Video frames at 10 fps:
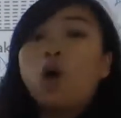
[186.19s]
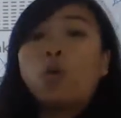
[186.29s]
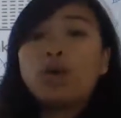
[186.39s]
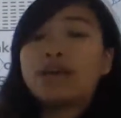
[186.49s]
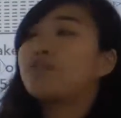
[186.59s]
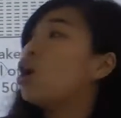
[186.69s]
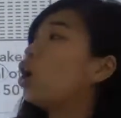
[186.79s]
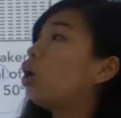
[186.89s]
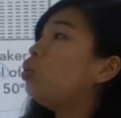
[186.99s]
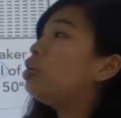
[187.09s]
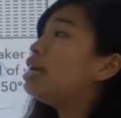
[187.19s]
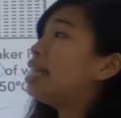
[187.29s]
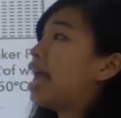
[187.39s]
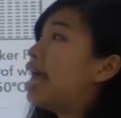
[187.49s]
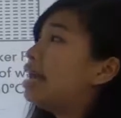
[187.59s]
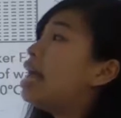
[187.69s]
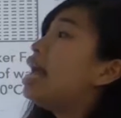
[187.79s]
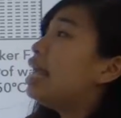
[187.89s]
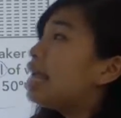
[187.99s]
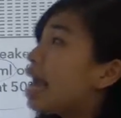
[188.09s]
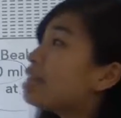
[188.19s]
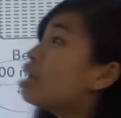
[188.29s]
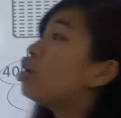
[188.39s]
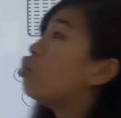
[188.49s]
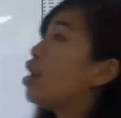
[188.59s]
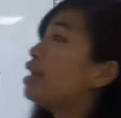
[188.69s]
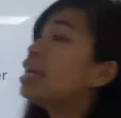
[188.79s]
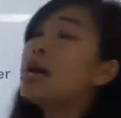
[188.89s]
we have concluded that it has a greater